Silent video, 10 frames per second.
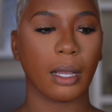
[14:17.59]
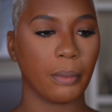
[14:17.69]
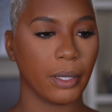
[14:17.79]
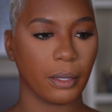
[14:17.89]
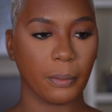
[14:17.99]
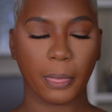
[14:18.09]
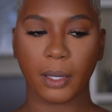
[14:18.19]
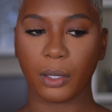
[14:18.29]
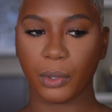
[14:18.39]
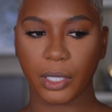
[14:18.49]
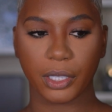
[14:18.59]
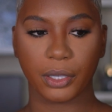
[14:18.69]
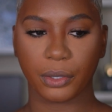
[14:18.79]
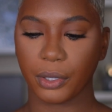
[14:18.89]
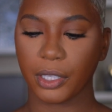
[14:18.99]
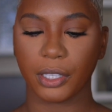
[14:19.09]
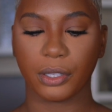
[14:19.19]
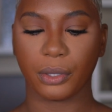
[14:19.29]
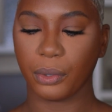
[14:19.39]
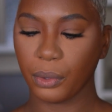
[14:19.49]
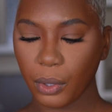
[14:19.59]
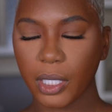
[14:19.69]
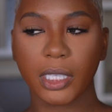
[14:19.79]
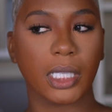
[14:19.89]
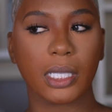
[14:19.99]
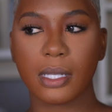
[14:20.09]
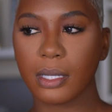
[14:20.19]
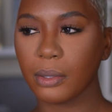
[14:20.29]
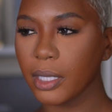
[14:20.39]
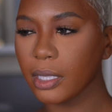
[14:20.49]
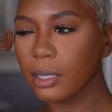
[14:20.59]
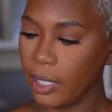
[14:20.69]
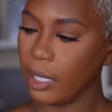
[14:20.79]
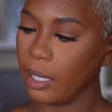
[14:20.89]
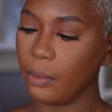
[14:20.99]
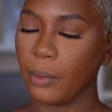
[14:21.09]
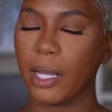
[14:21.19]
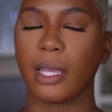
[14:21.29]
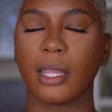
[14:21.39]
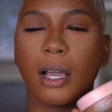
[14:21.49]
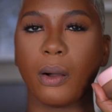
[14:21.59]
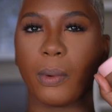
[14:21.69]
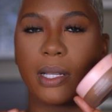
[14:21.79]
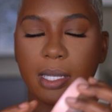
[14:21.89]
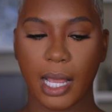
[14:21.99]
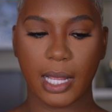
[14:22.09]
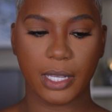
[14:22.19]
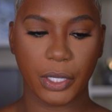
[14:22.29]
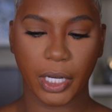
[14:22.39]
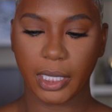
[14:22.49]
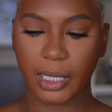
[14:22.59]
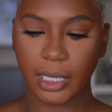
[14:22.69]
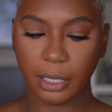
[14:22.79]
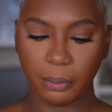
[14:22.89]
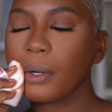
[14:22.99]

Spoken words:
Pretty, gorgeous, gorgeous, gorgeous, gorgeous. I in with One Size Dark Deep.